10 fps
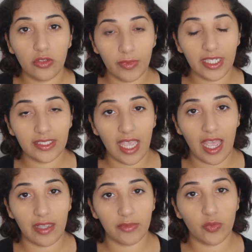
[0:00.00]
Too many
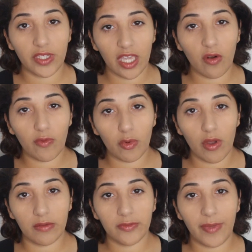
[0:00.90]
times we get
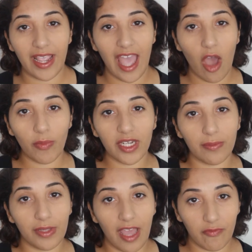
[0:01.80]
overwhelmed by how
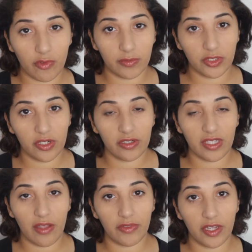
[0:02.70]
many platforms
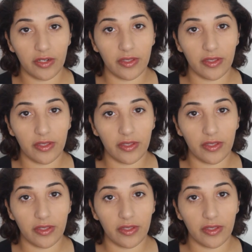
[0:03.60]
there's out there.